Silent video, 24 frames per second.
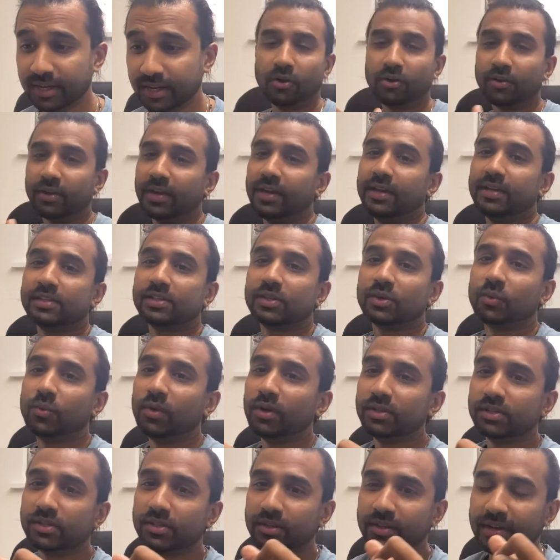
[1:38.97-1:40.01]
Okay, so
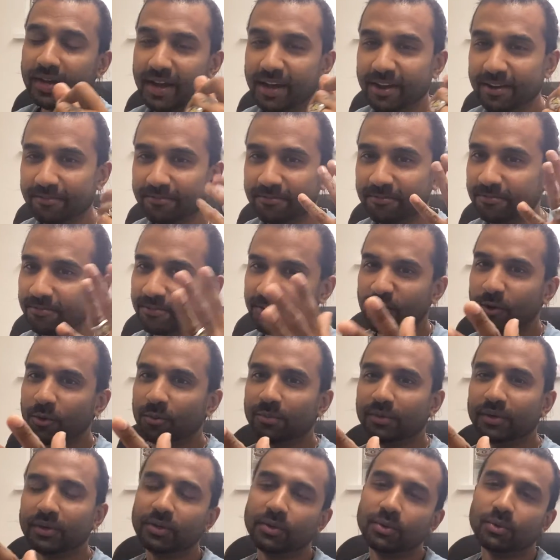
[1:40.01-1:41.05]
once you have
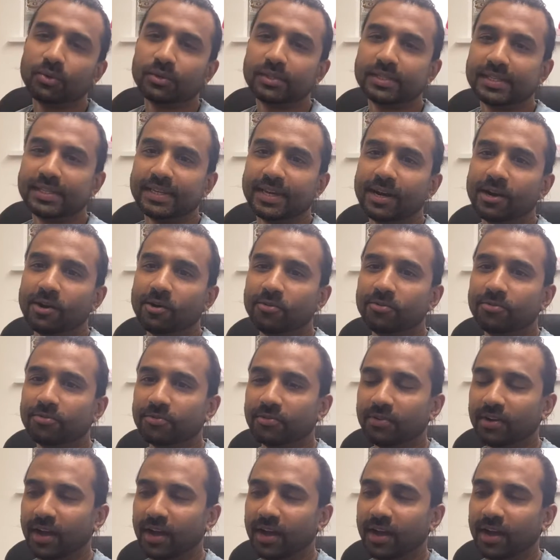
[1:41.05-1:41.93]
filmed yourself